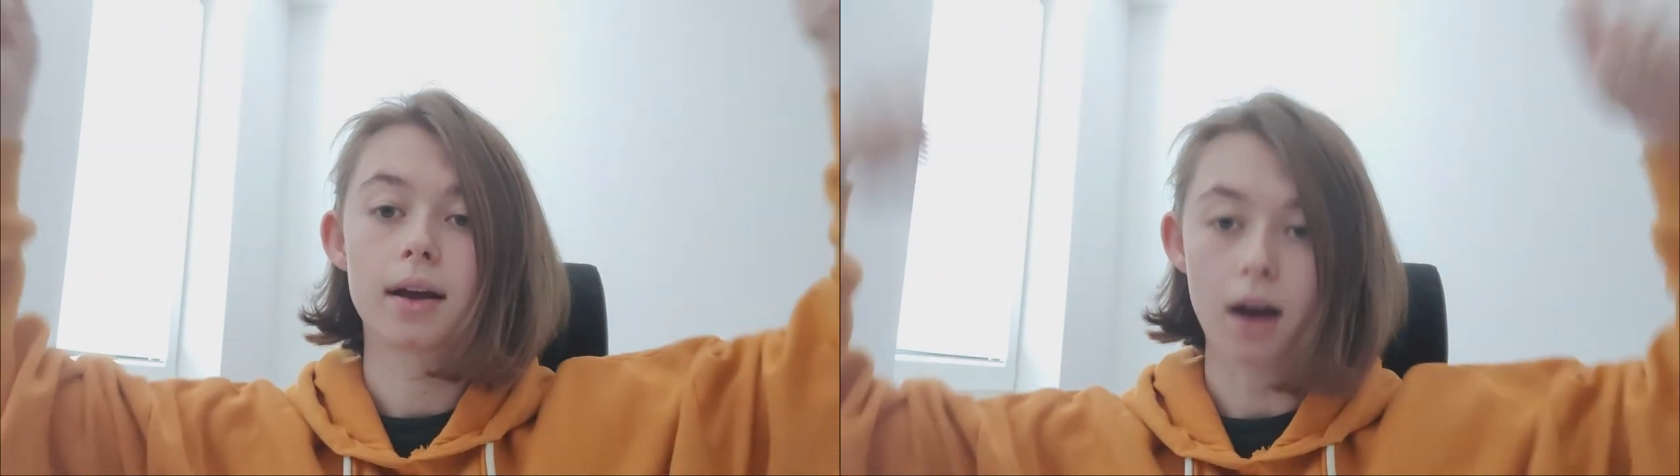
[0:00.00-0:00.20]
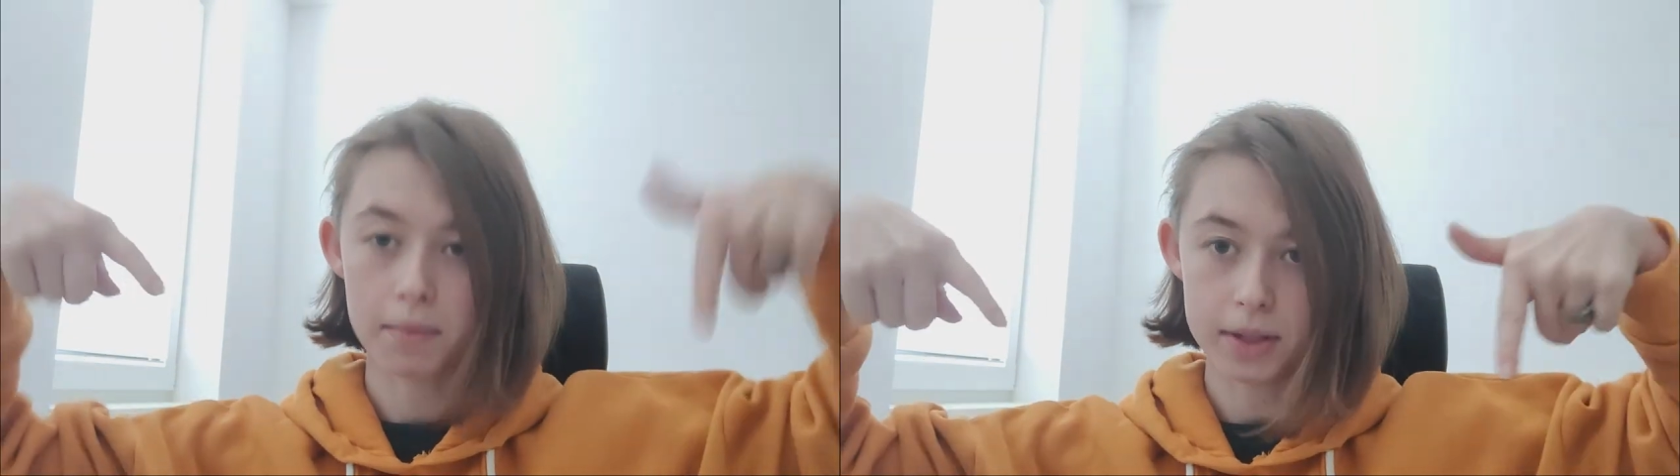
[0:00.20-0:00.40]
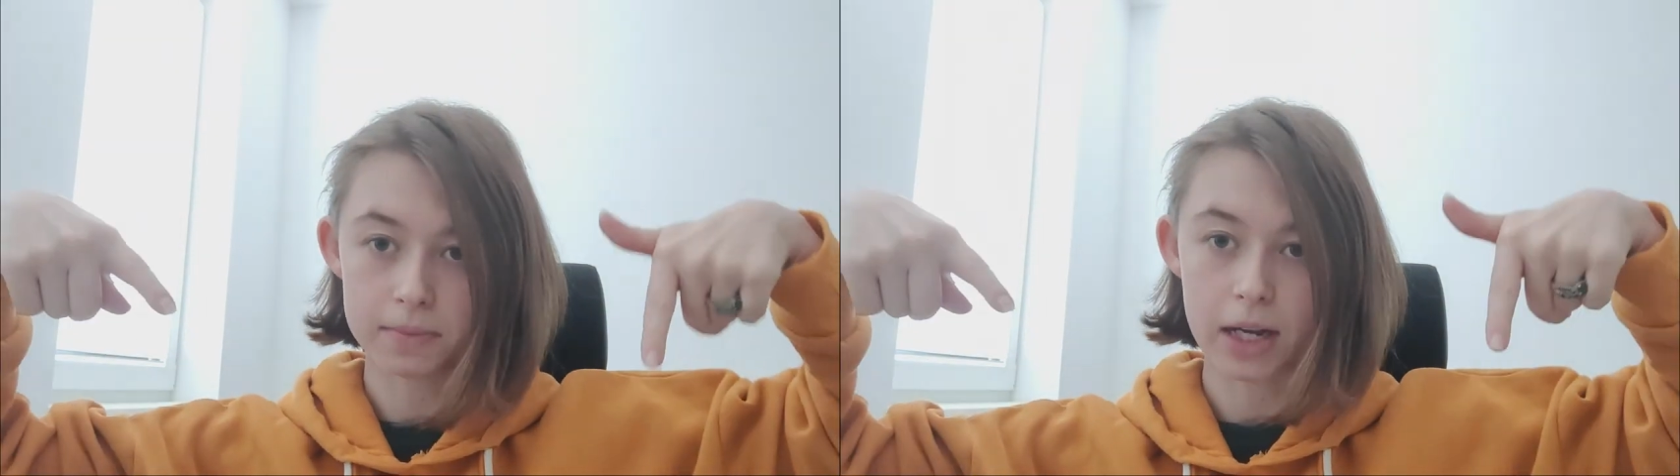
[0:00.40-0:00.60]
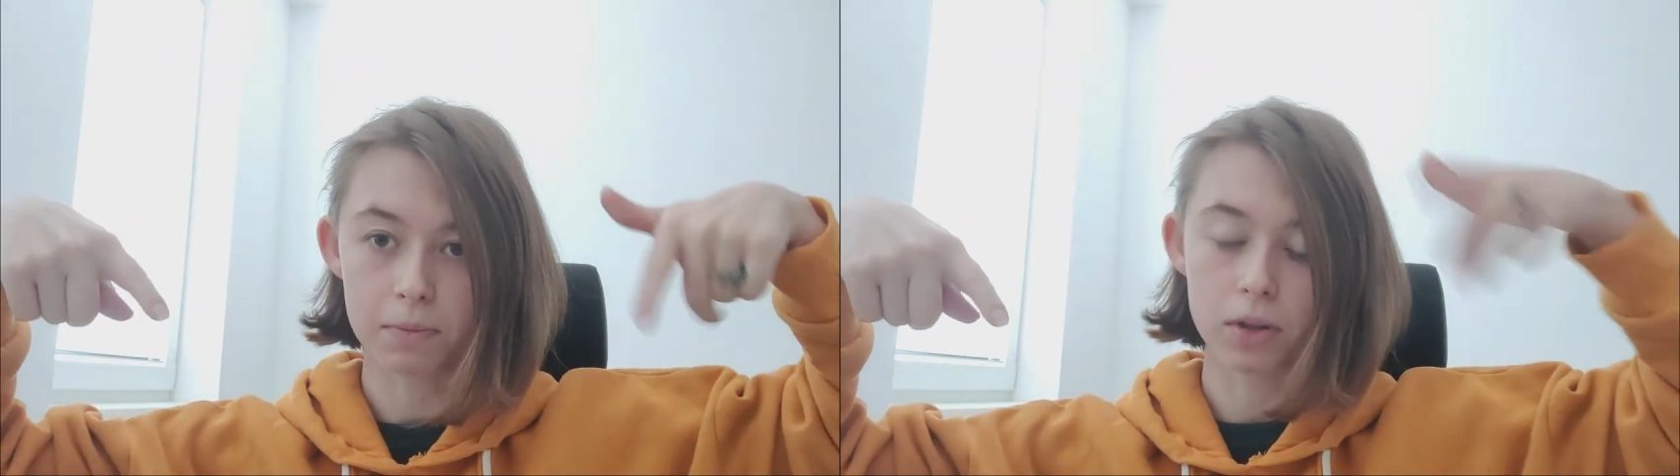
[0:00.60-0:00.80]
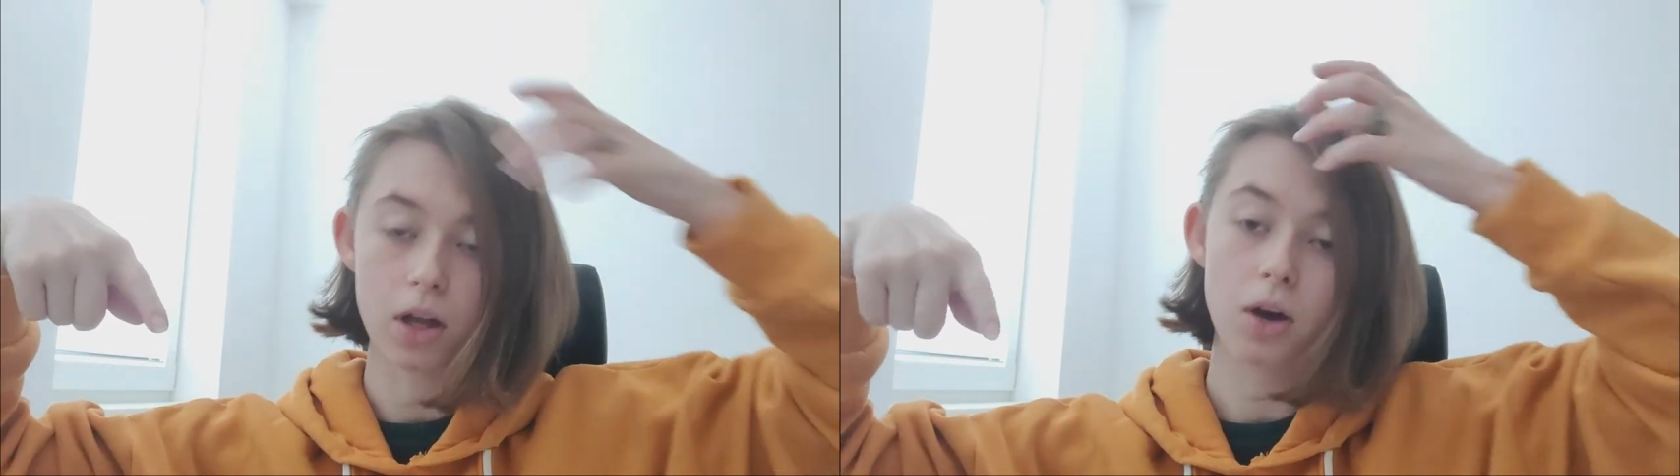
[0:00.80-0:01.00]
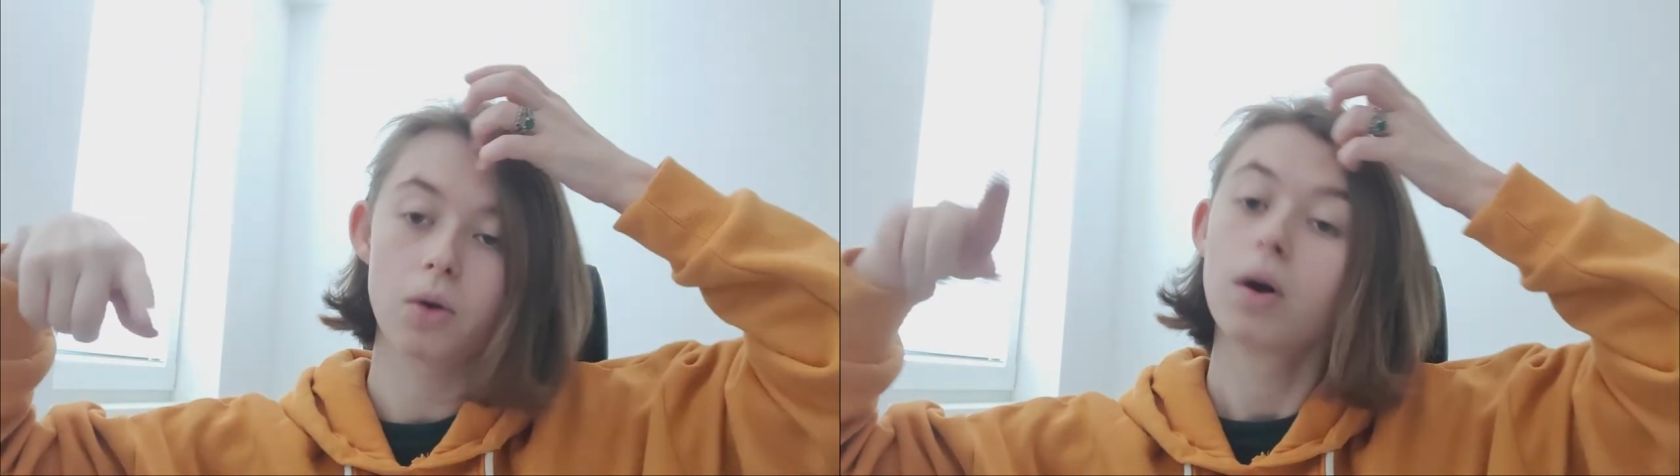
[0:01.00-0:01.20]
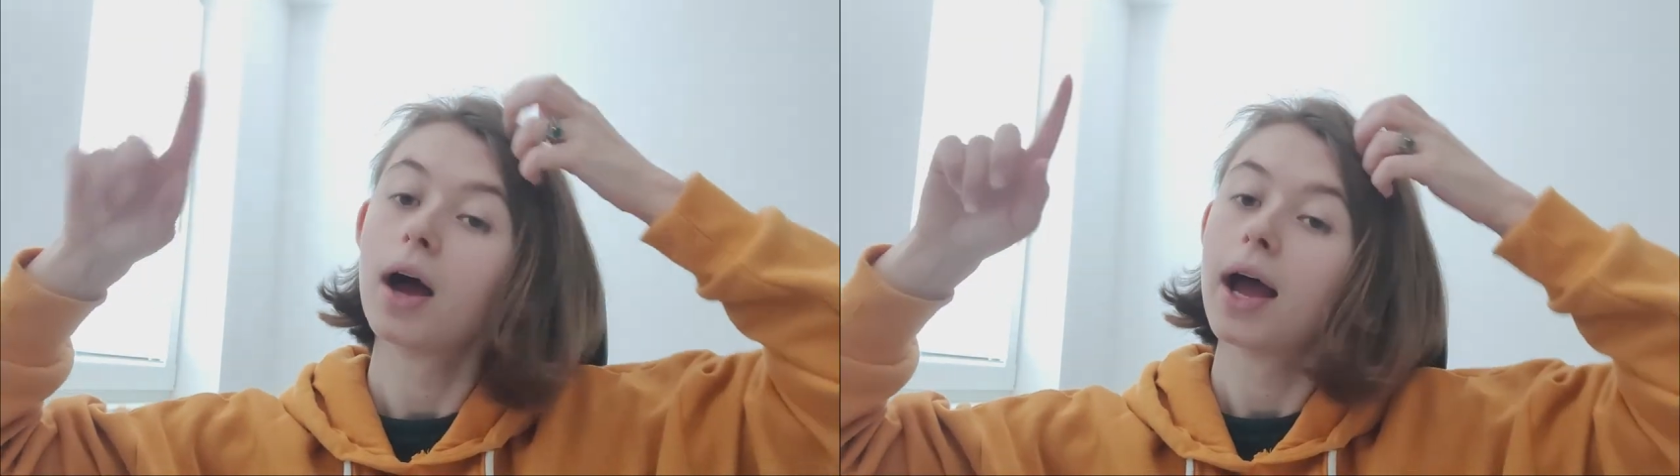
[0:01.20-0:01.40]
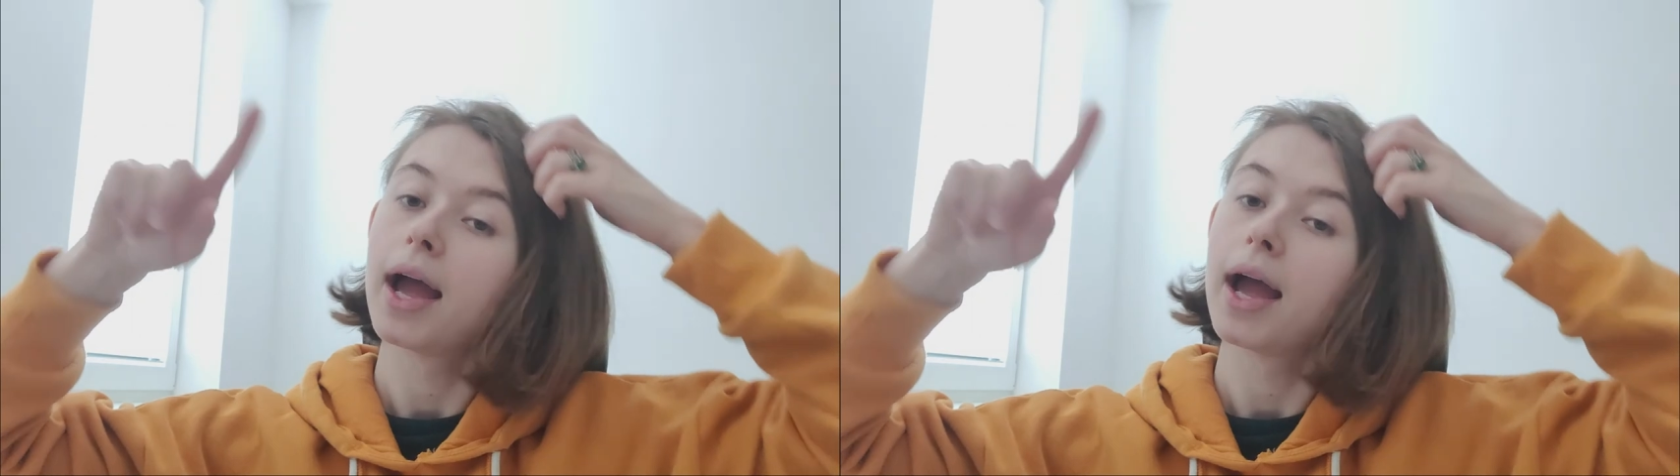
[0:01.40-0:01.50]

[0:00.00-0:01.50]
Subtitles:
comment them down below.